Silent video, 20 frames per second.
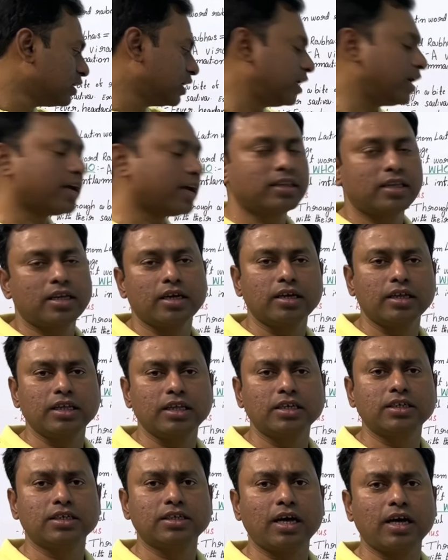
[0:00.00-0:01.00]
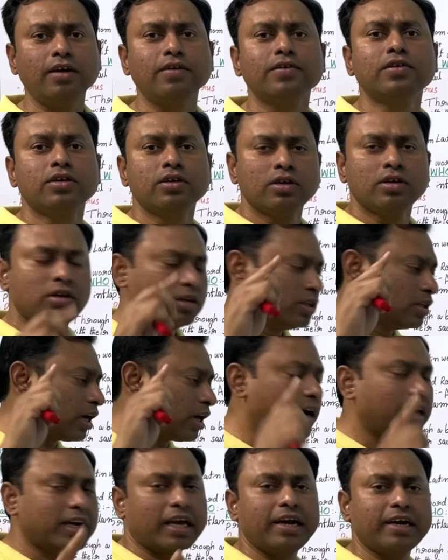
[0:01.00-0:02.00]
Here this is the
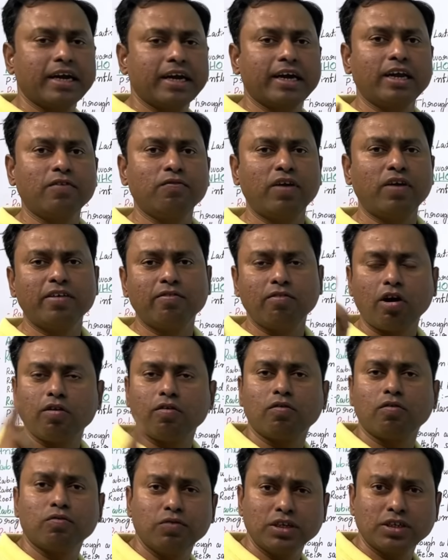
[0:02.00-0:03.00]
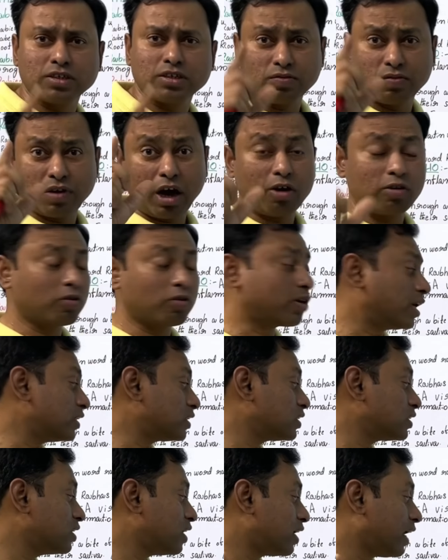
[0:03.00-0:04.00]
third category where which we have to
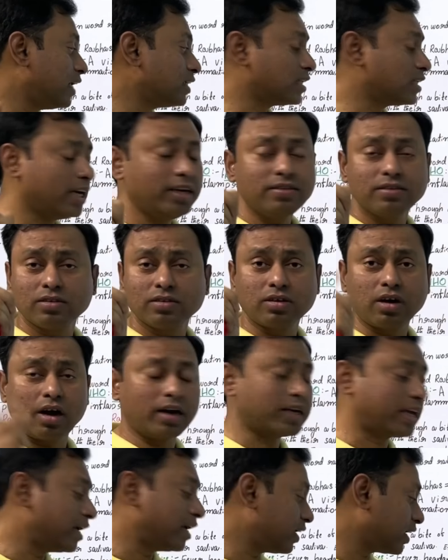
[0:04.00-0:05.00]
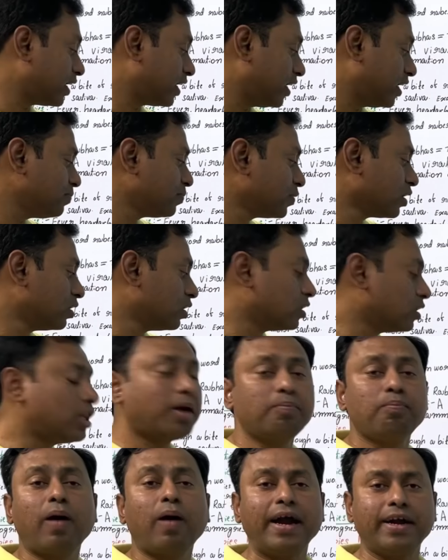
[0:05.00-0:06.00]
consider as a third category,
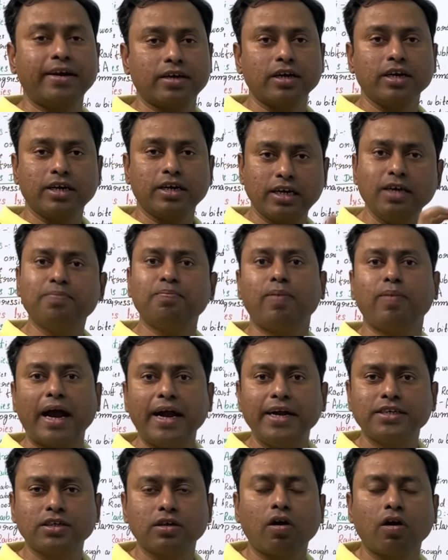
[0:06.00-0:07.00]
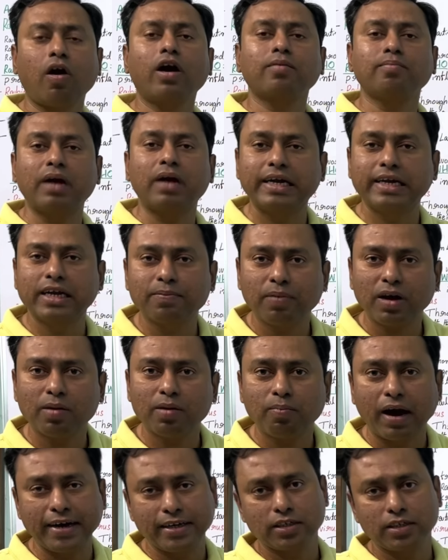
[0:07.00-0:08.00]
the bite, deep bites or multiple
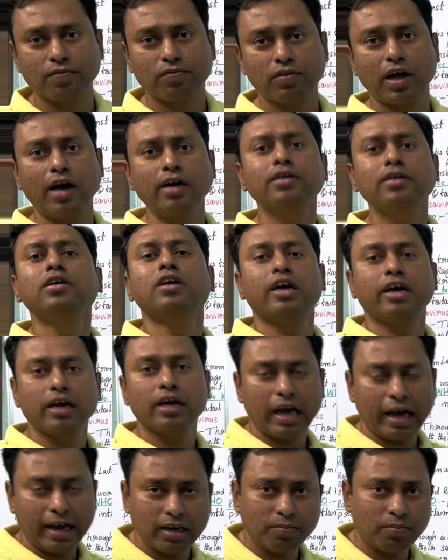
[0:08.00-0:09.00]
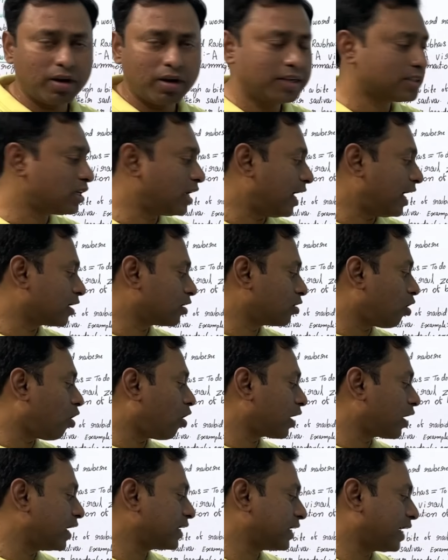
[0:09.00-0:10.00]
bites of the animals like
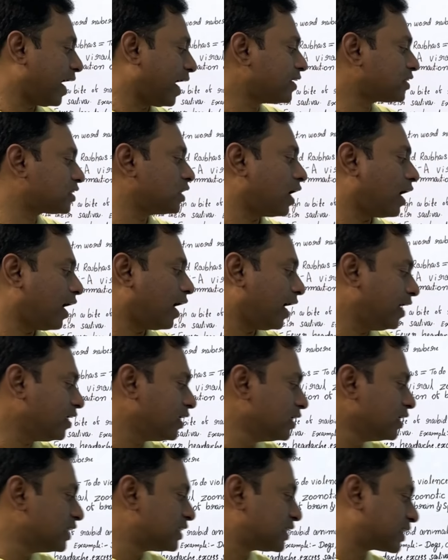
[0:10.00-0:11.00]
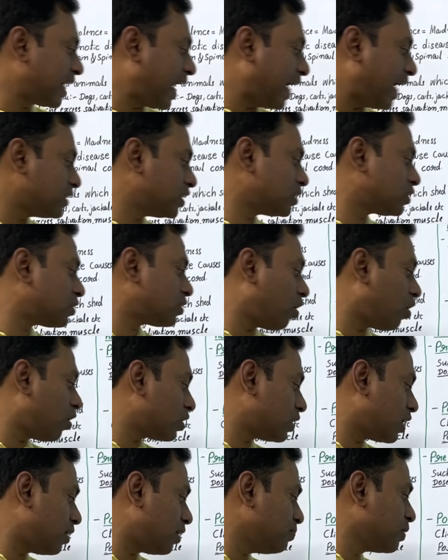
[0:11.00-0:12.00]
dog and cats, and scratches
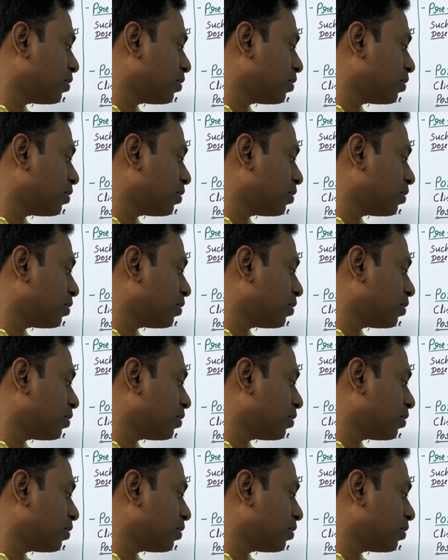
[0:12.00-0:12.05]
or the